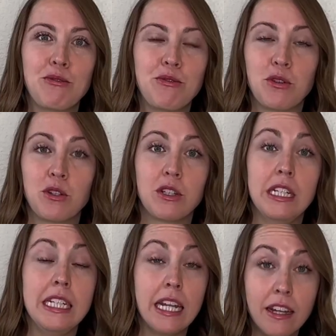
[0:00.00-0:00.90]
for
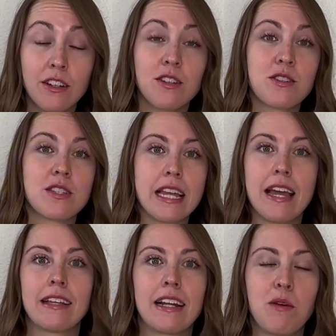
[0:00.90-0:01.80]
years
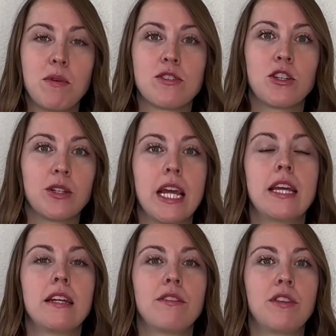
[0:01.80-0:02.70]
saying that I wasn't
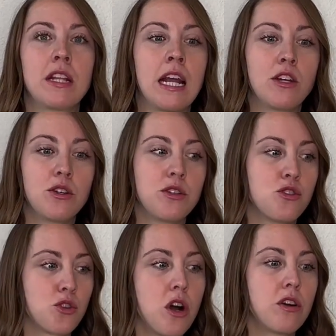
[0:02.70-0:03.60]
creative and that I couldn't
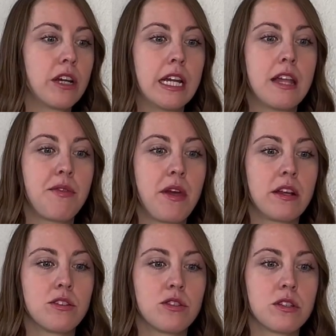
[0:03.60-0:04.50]
draw or anything
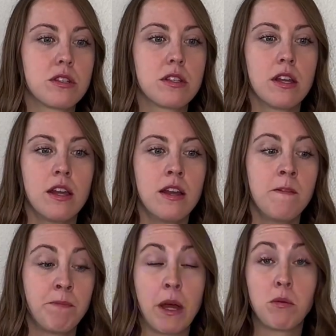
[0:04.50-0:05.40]
is just,
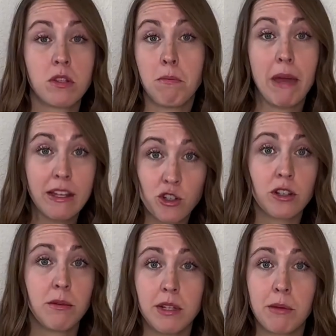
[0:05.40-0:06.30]
that was a major
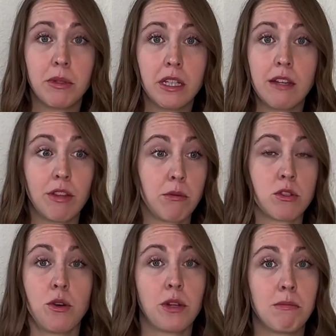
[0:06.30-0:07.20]
limiting belief that was
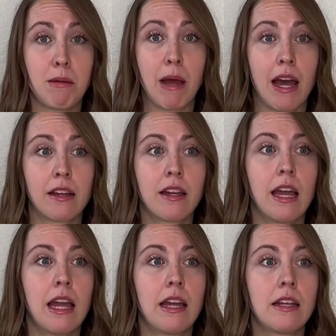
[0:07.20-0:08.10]
holding me back.
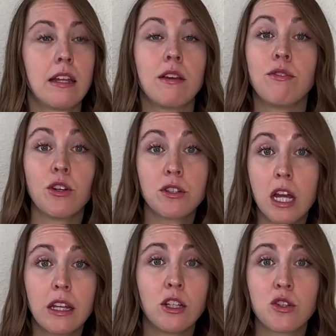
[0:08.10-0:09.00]
And if you're
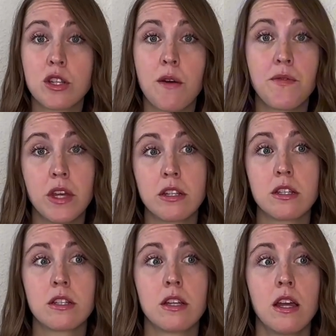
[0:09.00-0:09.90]
telling yourself
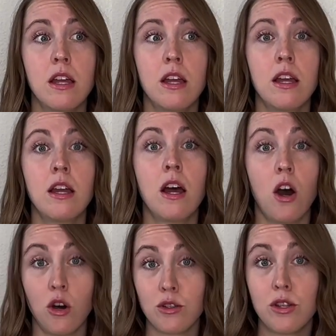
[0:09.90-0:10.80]
this
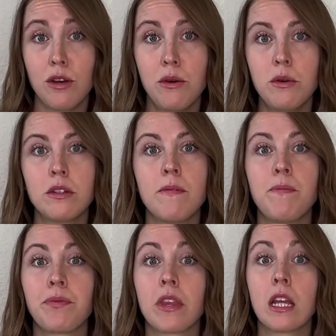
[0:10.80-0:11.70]
also,
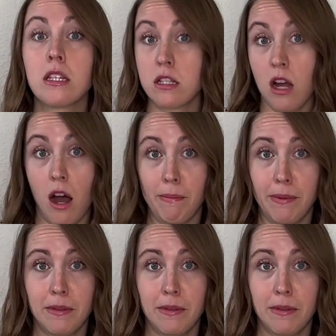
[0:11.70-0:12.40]
stop.